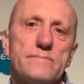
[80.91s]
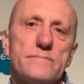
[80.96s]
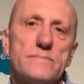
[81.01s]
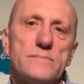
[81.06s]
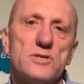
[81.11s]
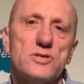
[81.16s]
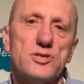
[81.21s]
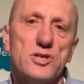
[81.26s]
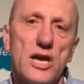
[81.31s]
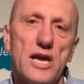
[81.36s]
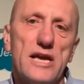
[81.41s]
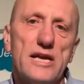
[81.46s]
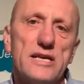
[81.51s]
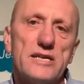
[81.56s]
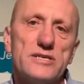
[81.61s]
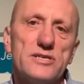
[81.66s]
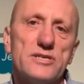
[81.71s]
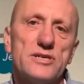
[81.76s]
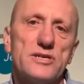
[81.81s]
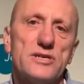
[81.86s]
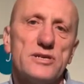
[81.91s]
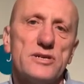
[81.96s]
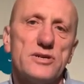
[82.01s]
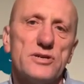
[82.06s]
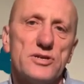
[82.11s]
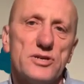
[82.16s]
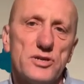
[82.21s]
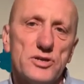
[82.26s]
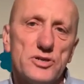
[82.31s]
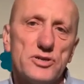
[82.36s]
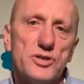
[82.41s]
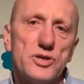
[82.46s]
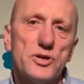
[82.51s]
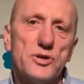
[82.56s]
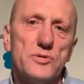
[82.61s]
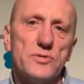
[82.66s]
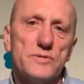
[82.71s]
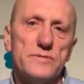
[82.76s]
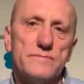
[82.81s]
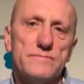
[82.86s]
Change your tune.
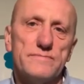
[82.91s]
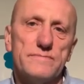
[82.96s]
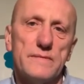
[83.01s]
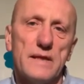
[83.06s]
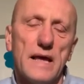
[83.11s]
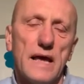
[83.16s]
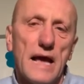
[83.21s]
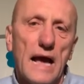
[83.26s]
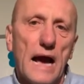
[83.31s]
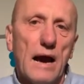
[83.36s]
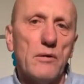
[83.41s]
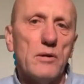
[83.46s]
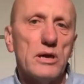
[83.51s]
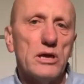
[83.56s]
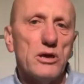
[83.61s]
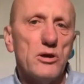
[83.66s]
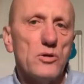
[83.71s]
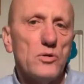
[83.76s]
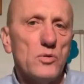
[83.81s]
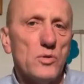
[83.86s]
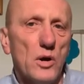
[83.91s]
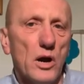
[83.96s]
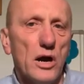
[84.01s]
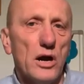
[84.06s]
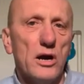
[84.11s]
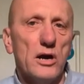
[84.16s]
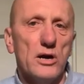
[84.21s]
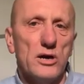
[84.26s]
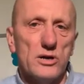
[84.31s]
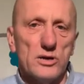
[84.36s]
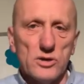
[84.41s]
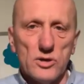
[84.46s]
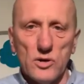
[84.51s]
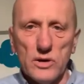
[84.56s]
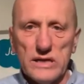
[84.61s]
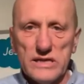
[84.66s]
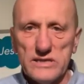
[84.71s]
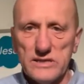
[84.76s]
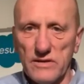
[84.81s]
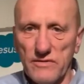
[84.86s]
How are you
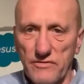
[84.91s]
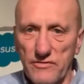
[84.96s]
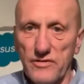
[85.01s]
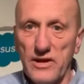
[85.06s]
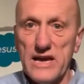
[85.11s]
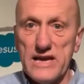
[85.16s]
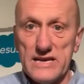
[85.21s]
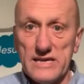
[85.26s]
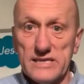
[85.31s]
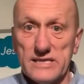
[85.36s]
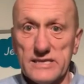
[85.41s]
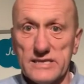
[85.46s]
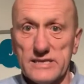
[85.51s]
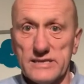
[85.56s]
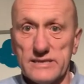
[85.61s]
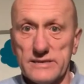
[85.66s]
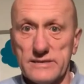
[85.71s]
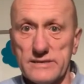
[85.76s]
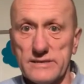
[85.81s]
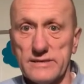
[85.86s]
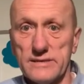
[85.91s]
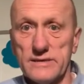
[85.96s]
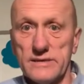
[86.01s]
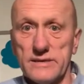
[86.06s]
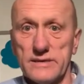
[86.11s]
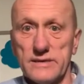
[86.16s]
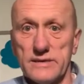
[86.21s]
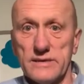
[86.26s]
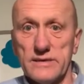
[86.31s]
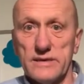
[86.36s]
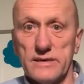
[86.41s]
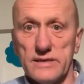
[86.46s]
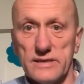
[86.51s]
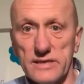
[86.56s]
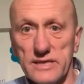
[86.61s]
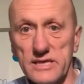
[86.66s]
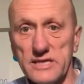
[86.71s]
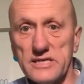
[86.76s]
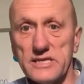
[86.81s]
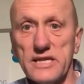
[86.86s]
going to face
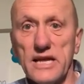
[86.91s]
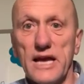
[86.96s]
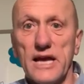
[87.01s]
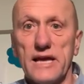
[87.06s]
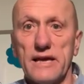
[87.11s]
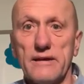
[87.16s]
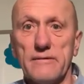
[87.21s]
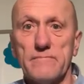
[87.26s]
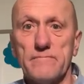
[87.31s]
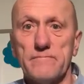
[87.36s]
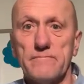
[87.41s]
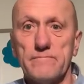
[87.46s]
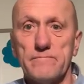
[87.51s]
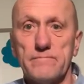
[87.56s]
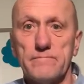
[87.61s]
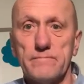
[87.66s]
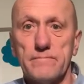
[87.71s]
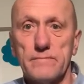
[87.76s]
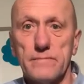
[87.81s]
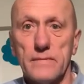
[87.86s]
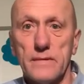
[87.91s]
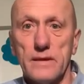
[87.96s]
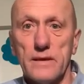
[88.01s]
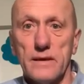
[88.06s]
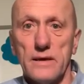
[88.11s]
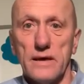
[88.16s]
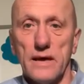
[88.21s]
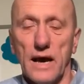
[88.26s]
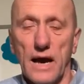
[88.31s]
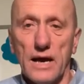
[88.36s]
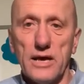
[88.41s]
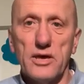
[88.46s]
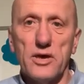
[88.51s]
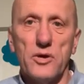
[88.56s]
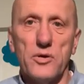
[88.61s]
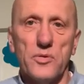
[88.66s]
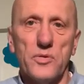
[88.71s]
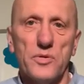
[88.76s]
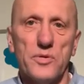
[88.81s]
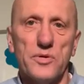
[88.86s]
this day? Are you
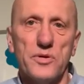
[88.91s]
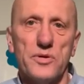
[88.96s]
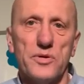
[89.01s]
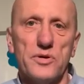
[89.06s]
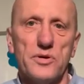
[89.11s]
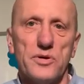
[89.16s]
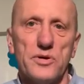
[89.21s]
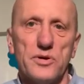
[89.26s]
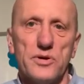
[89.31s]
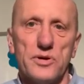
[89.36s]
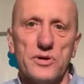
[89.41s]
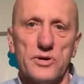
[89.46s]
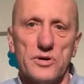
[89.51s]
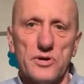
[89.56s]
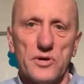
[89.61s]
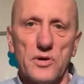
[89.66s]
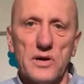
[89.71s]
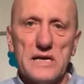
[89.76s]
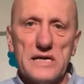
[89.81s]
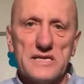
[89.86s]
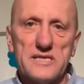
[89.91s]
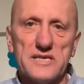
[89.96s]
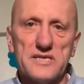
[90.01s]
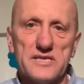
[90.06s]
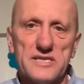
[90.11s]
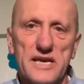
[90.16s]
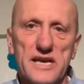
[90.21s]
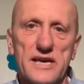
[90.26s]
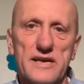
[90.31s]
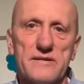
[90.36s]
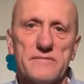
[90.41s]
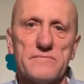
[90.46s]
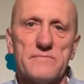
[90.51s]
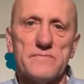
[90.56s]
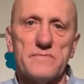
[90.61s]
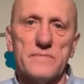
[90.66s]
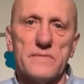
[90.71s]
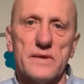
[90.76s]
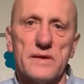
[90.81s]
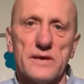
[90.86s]
going to sing?
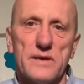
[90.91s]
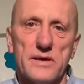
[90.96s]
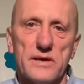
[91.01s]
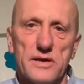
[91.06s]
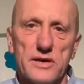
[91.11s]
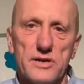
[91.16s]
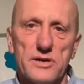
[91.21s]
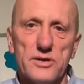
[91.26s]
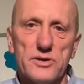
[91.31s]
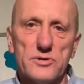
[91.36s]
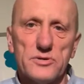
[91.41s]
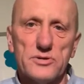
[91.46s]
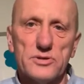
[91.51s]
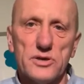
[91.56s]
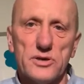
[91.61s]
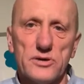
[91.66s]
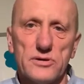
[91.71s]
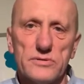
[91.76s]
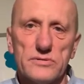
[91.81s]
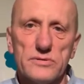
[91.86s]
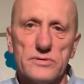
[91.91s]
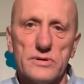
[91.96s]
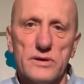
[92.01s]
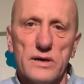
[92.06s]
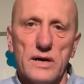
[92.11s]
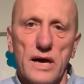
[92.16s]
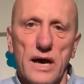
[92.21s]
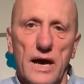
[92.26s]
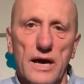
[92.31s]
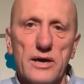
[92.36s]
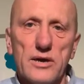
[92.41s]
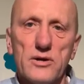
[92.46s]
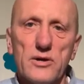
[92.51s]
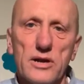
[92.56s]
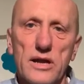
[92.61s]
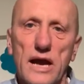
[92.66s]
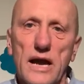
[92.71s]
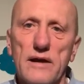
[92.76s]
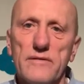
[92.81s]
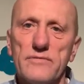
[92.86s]
a new song? Are you going to
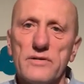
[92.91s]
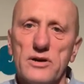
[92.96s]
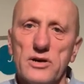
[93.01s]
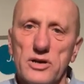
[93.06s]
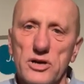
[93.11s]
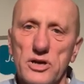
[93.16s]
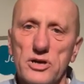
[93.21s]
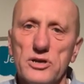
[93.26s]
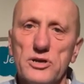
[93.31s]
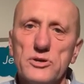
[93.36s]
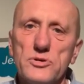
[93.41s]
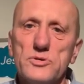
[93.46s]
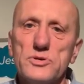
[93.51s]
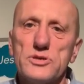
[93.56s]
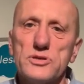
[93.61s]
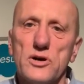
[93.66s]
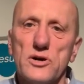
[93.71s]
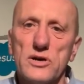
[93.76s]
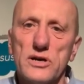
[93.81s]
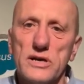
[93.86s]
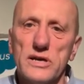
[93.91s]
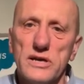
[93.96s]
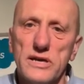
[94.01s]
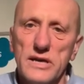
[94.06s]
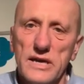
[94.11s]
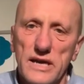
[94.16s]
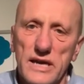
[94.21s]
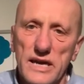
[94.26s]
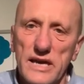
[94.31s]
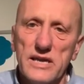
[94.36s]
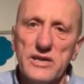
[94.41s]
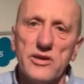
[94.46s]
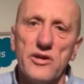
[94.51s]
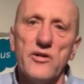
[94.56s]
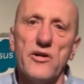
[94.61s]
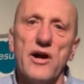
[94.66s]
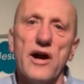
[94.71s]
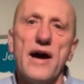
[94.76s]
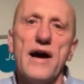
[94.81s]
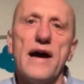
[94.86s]
have a new song in your
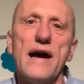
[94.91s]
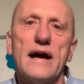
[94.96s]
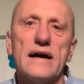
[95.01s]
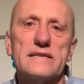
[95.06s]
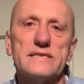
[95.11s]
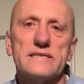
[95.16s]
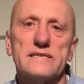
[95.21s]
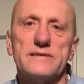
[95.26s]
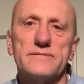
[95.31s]
heart